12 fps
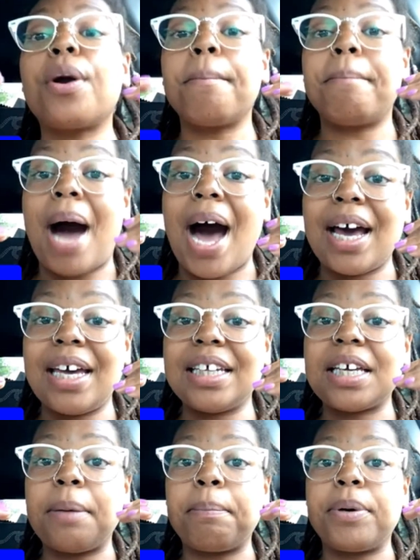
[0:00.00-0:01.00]
your
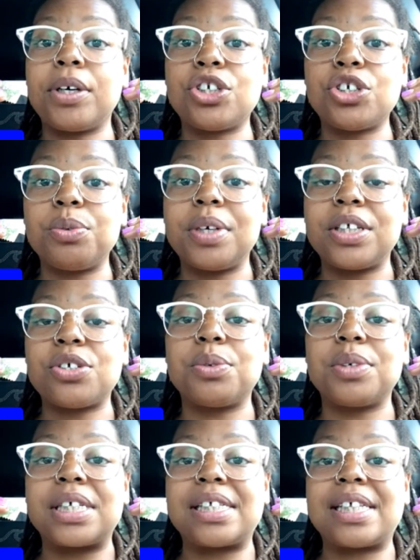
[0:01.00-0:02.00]
mind can put you into a